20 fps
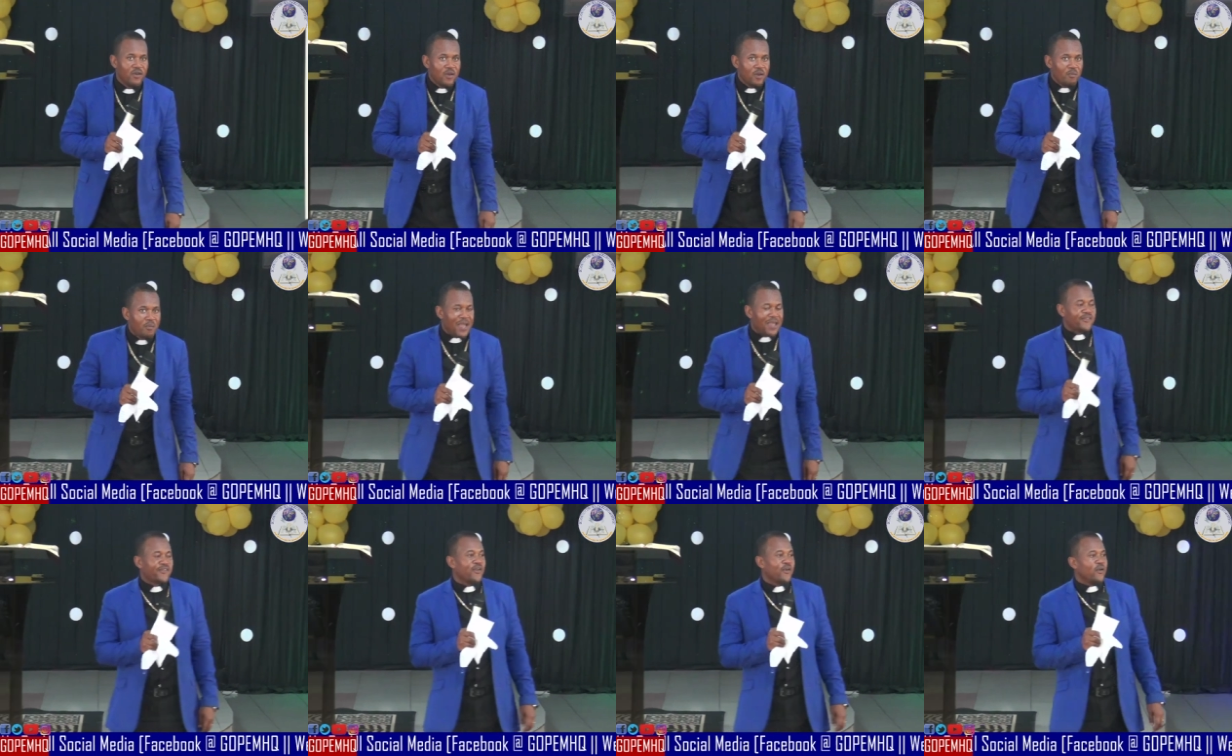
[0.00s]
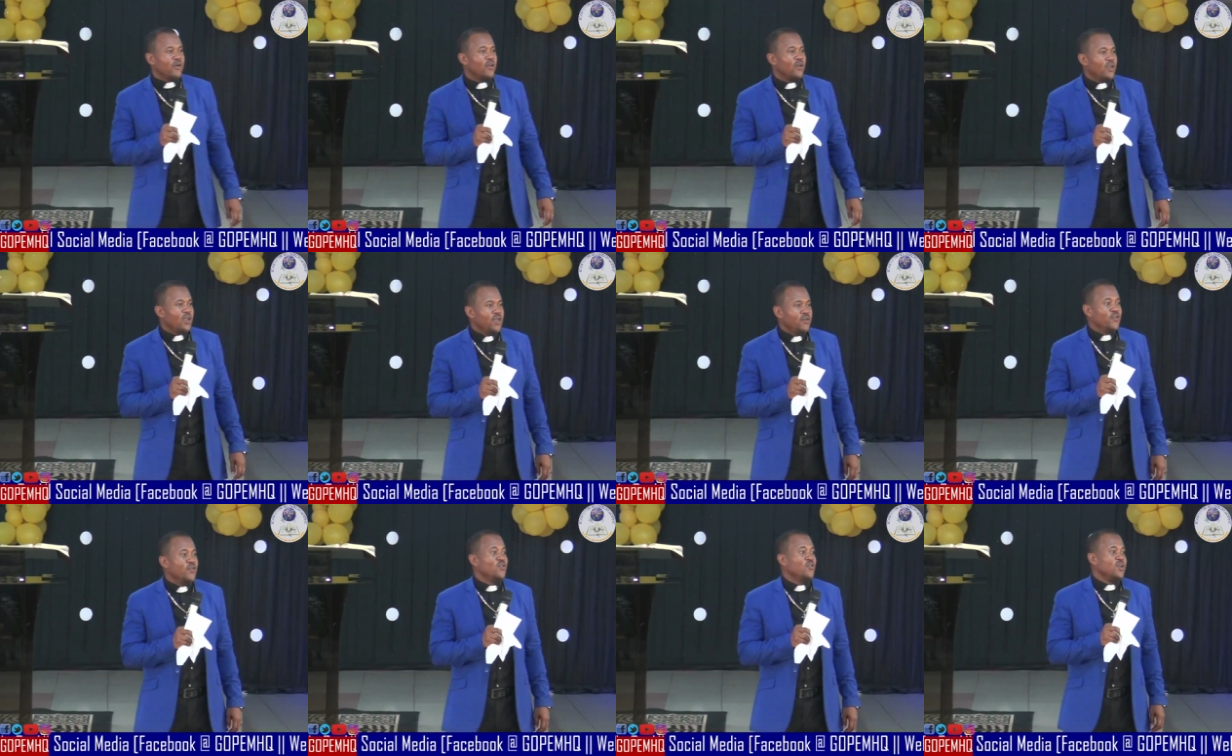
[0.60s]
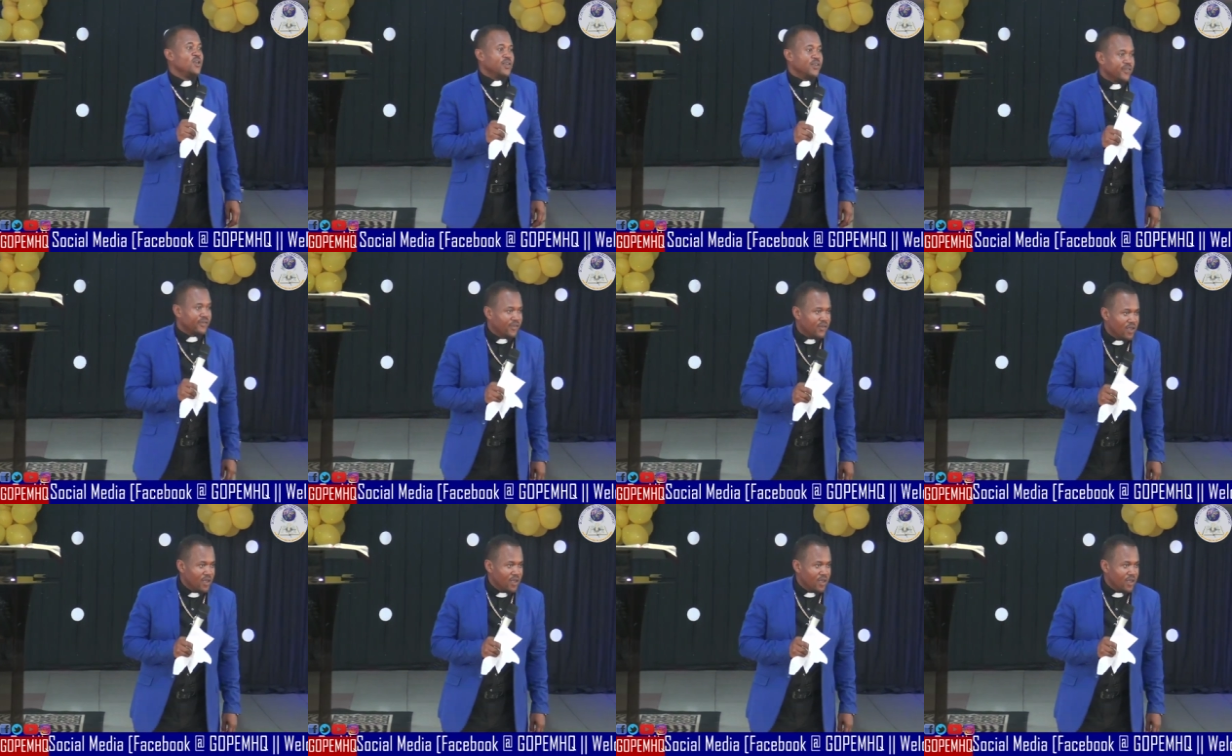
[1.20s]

Pastor, if you do this.